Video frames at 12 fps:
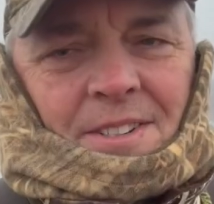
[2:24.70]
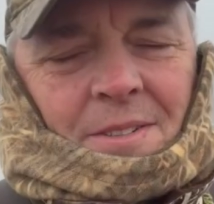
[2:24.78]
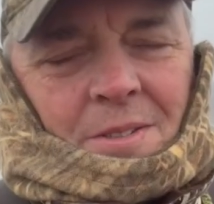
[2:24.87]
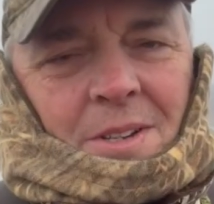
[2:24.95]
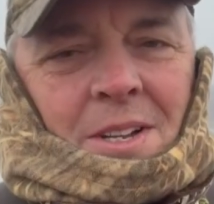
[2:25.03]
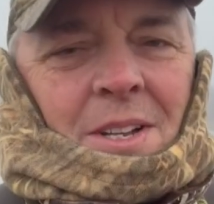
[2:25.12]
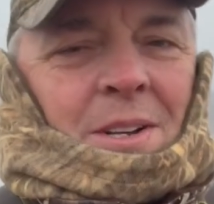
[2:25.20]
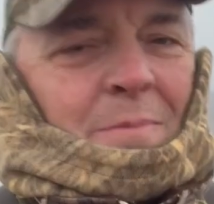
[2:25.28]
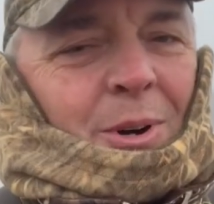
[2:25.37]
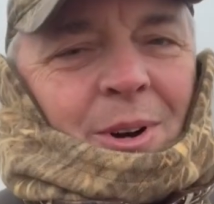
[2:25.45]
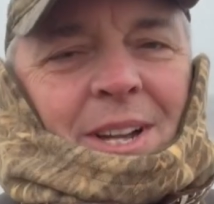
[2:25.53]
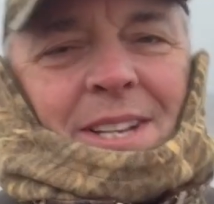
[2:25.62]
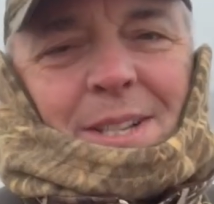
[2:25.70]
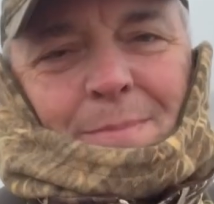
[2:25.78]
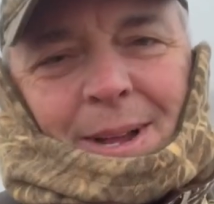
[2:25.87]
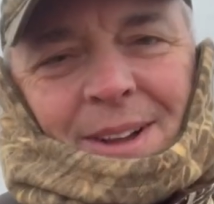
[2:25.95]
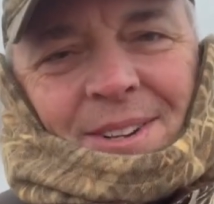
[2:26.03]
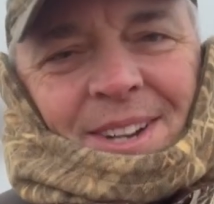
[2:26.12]
Boy, it's
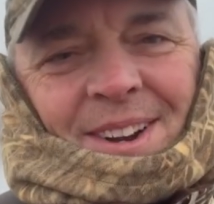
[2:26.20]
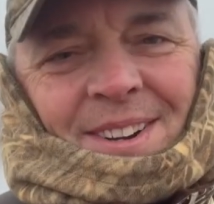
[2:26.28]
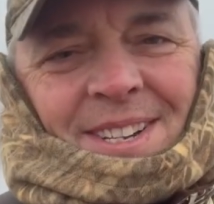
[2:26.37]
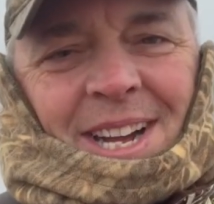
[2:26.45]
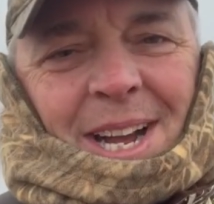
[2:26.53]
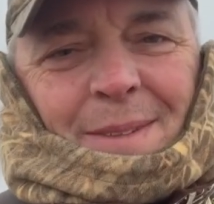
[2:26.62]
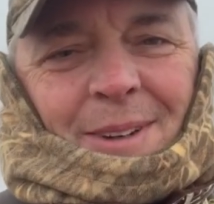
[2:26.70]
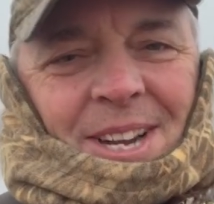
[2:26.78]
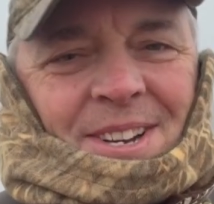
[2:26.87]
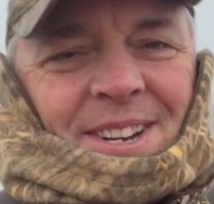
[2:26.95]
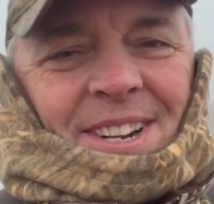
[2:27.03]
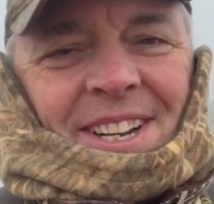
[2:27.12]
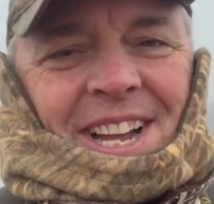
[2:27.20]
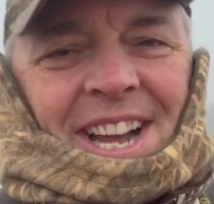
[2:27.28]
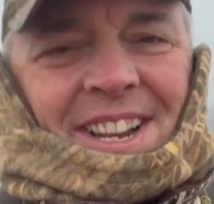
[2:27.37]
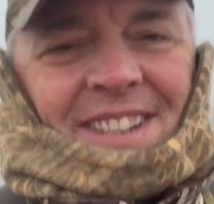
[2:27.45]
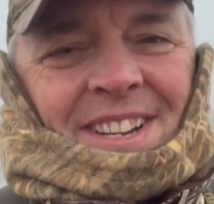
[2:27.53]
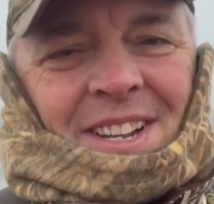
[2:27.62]
about darn time. I should have
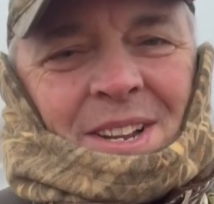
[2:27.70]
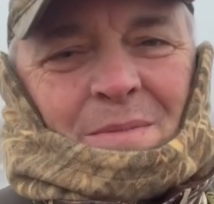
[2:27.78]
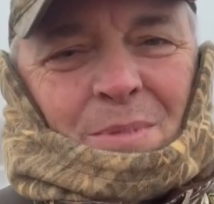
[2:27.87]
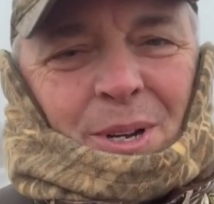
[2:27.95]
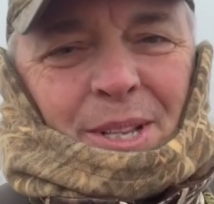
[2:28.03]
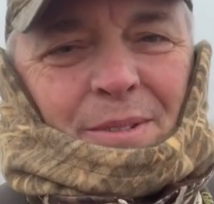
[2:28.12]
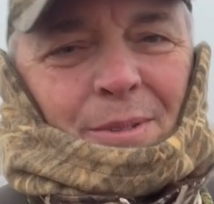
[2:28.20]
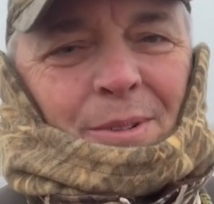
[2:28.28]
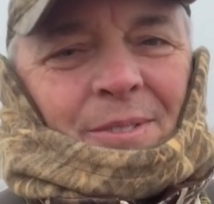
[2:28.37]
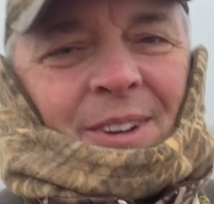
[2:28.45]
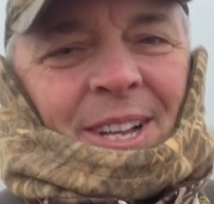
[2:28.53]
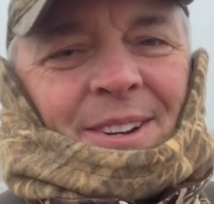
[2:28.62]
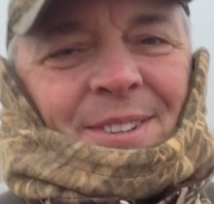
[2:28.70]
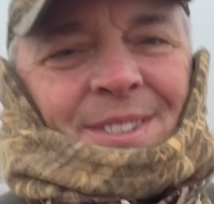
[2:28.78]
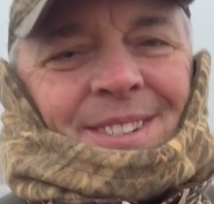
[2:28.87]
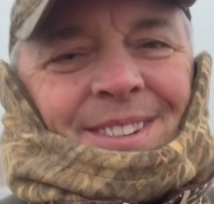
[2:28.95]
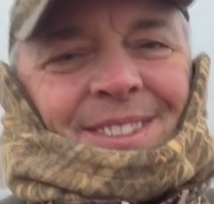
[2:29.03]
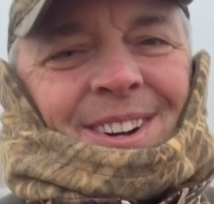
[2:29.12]
got breathable
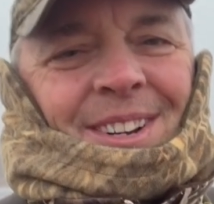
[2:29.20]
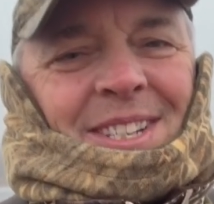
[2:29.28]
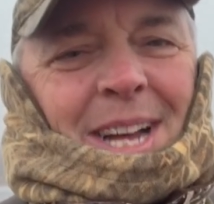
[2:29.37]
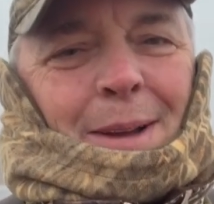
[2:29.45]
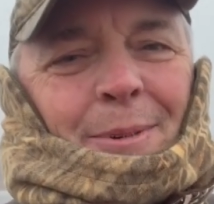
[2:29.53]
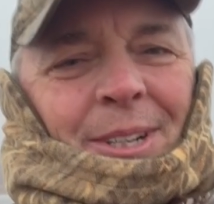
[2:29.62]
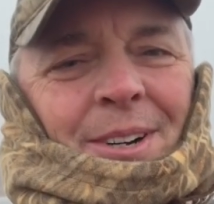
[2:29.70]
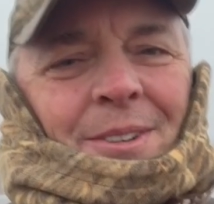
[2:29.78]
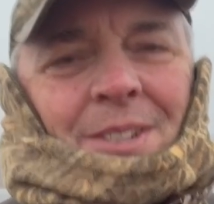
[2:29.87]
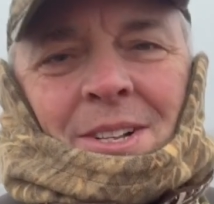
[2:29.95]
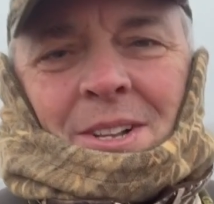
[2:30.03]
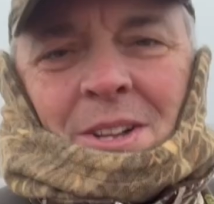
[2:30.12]
waders a long time ago.